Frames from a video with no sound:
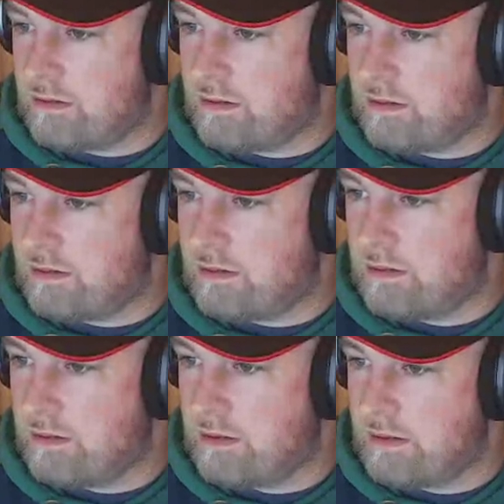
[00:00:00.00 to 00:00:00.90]
you
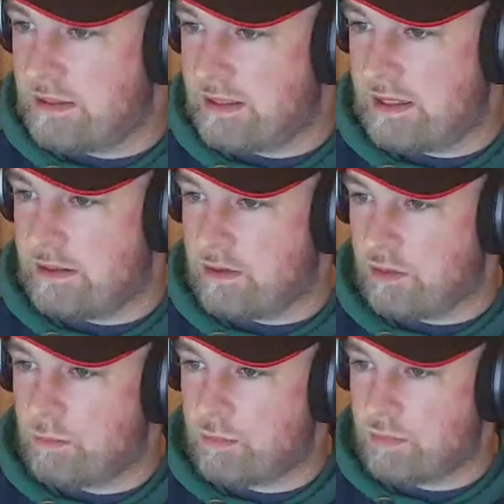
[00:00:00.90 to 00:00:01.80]
go, Preston
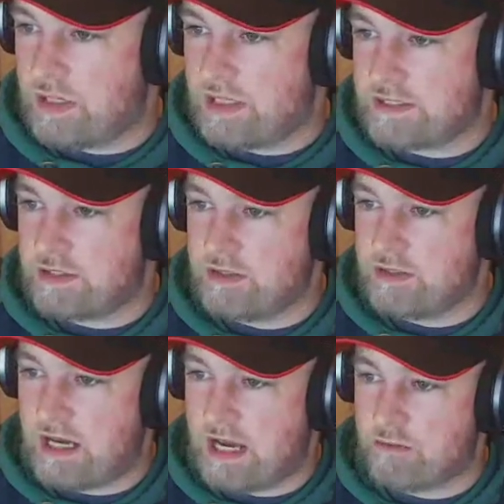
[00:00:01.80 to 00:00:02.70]
ROC
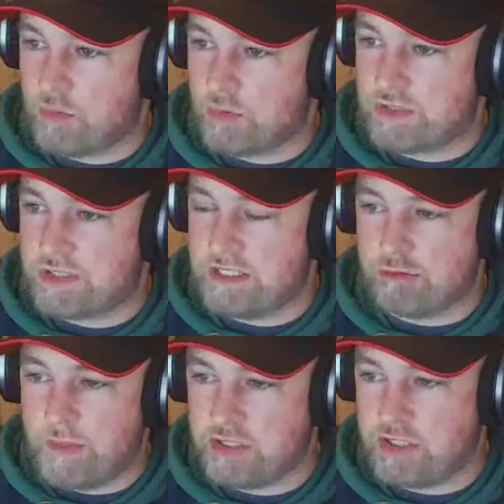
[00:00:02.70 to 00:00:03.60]
Group HQ.
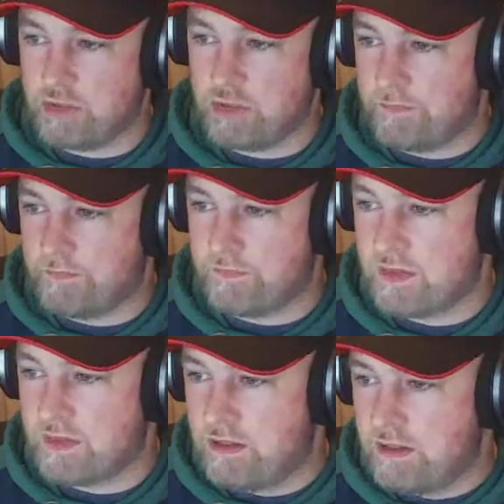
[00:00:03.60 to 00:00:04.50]

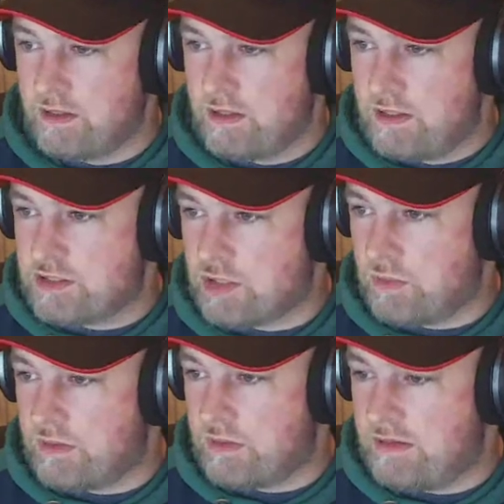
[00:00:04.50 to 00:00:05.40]
So if
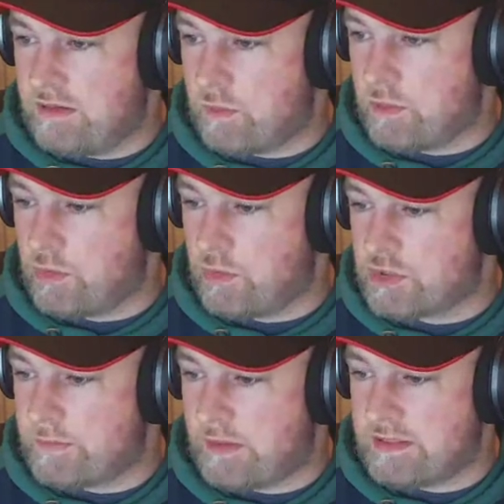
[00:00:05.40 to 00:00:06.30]
anyone knows about these
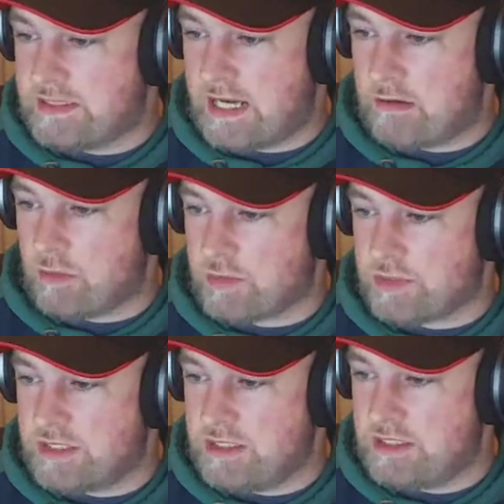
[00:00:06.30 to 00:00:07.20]
ROC
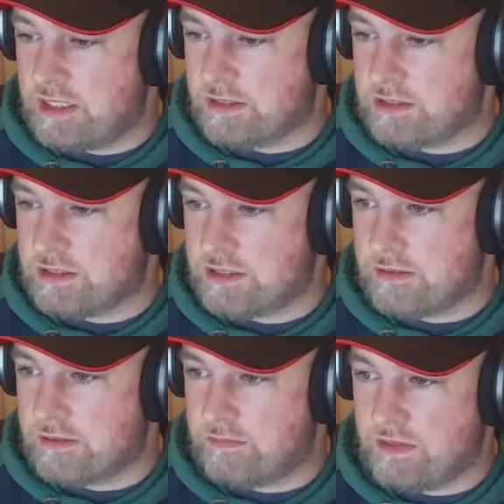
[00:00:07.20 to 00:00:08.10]
shelters, these are
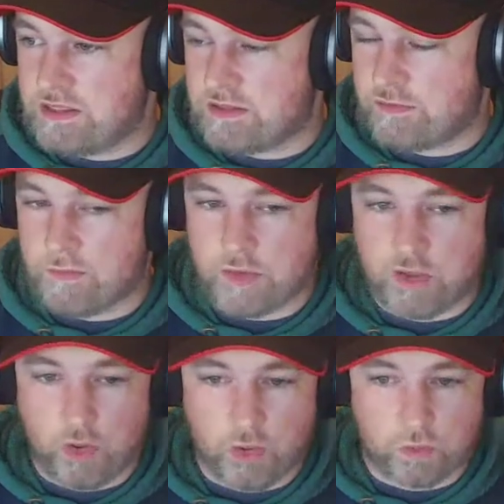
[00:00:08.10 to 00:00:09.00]
from the
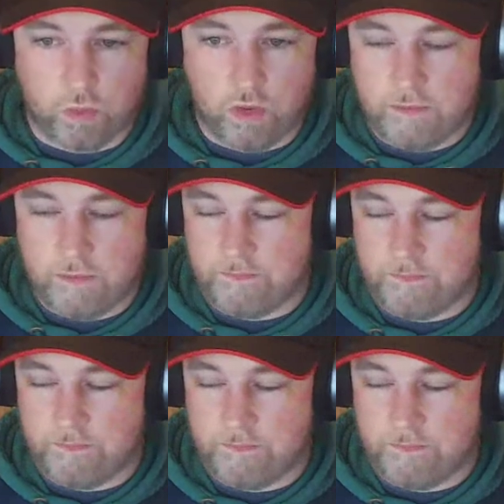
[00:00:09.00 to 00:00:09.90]
Cold War.
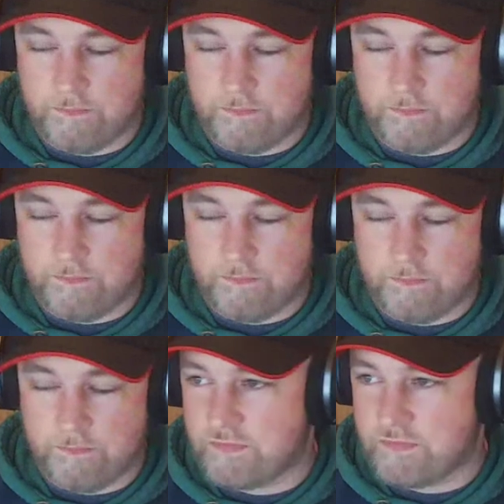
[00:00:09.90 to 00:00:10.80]
You're
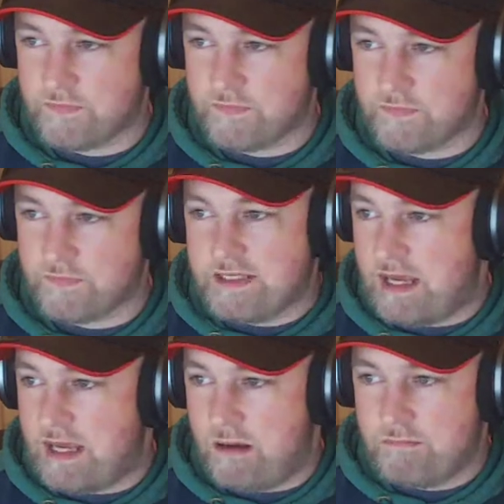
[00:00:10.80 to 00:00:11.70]
lucky to get
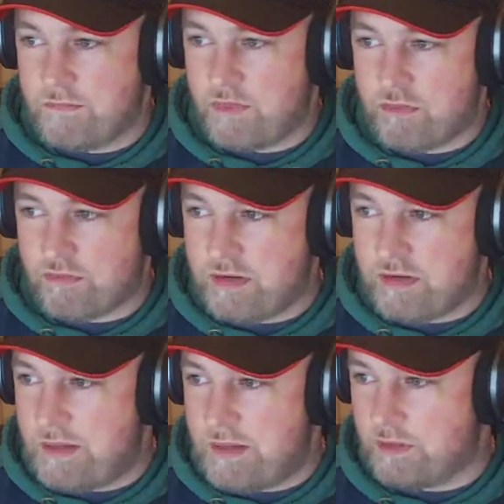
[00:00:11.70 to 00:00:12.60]
3 people
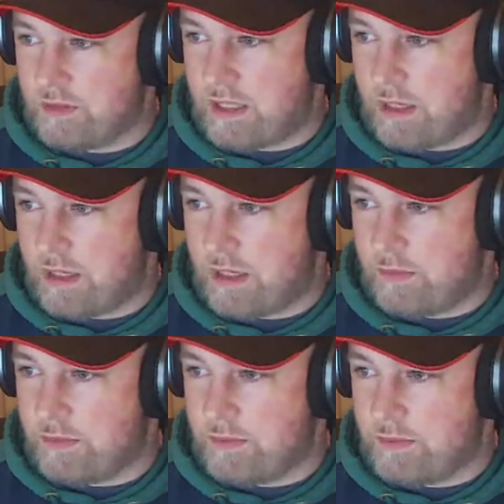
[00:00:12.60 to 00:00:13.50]
down
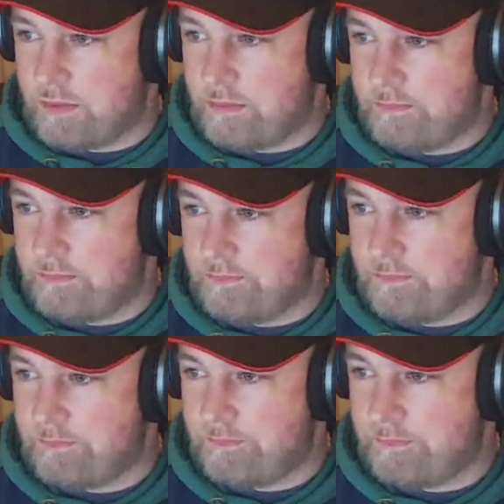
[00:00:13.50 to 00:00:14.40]

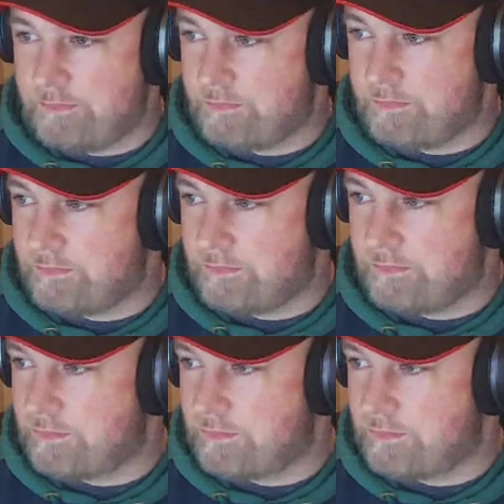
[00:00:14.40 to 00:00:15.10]
them. Different